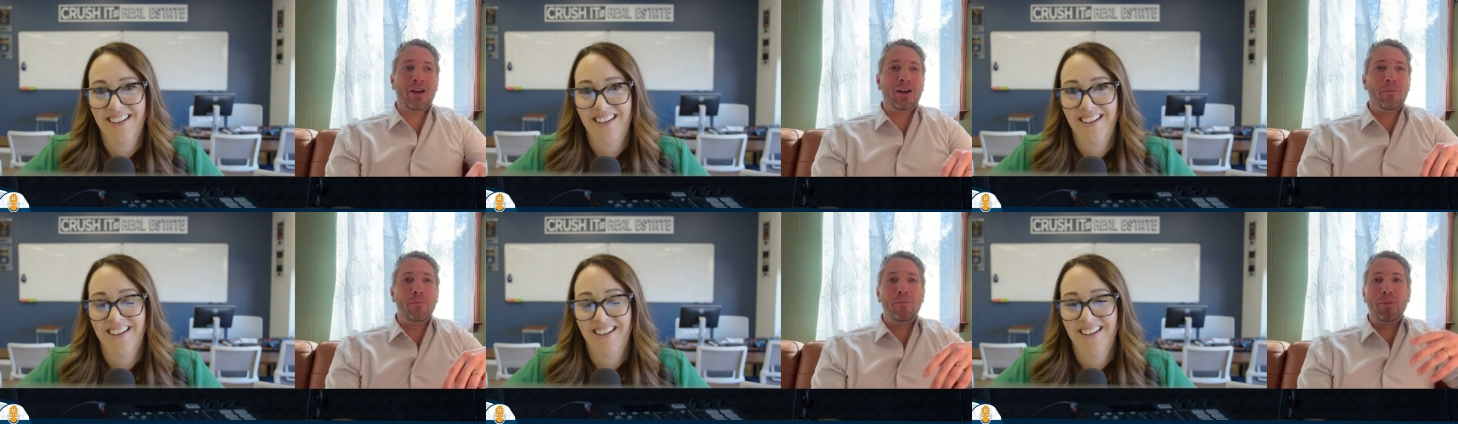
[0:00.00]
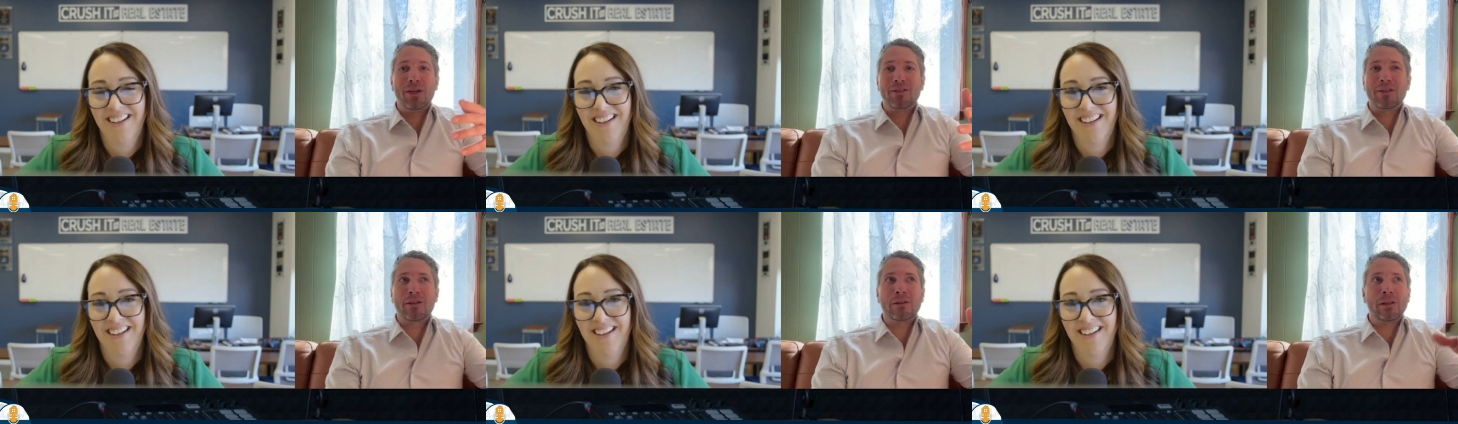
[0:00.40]
Speaker 1: Um,
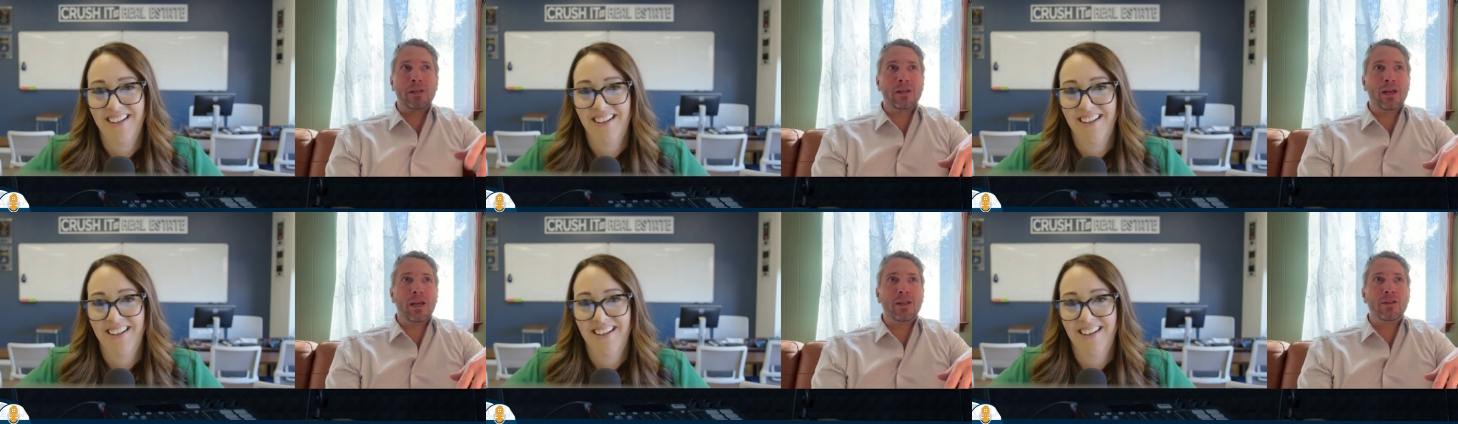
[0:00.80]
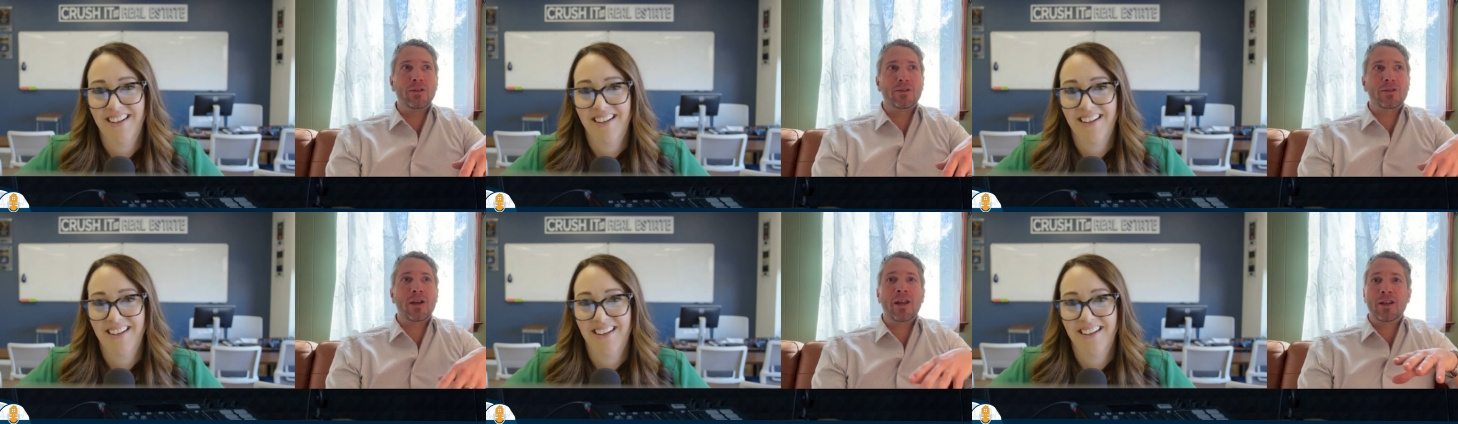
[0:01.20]
basically, I
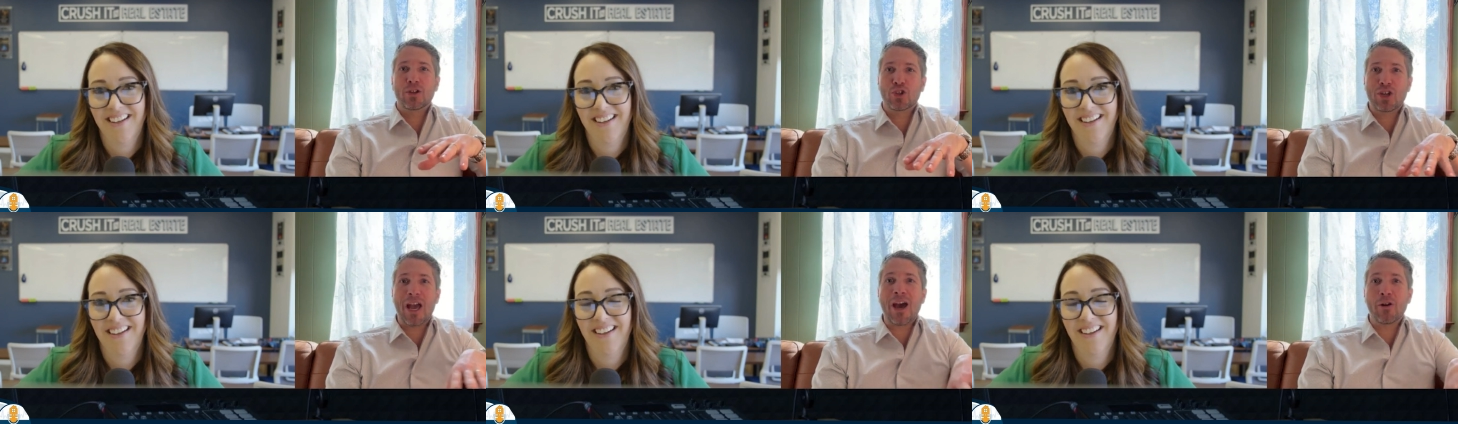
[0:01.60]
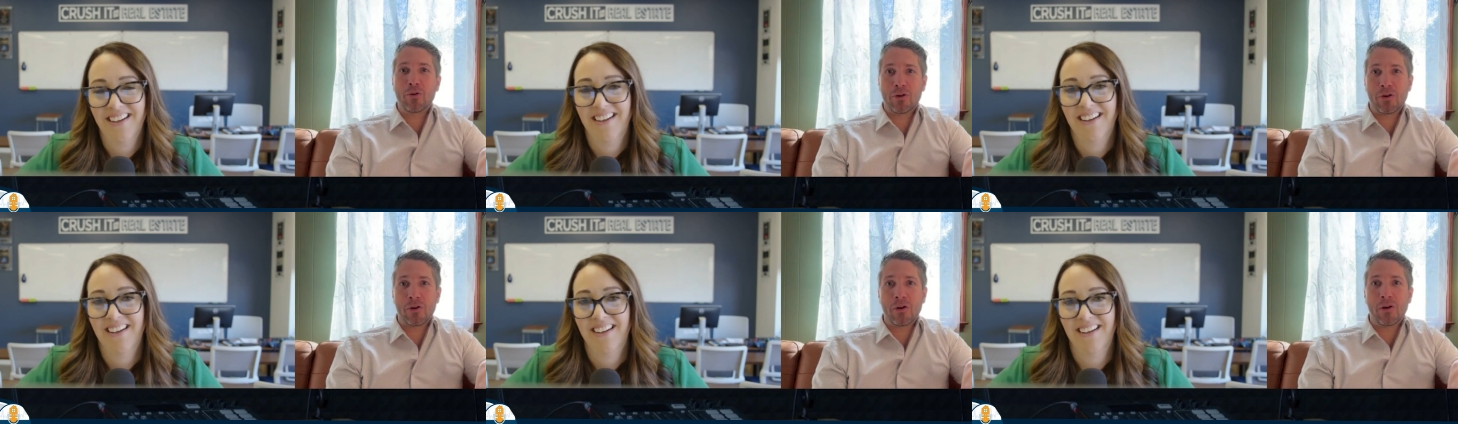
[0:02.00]
just kind of
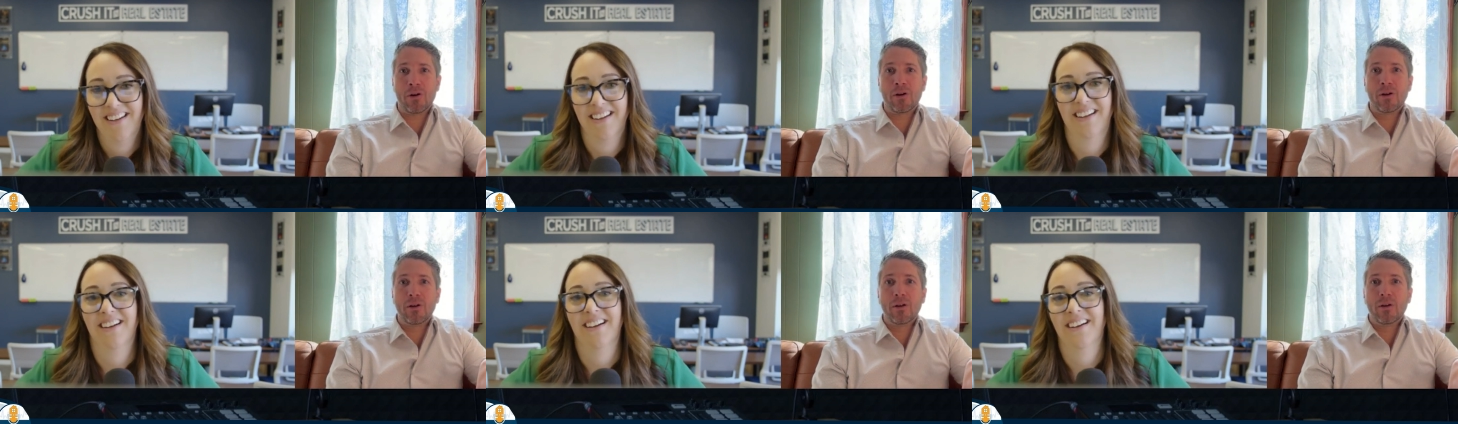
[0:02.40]
shadowed her,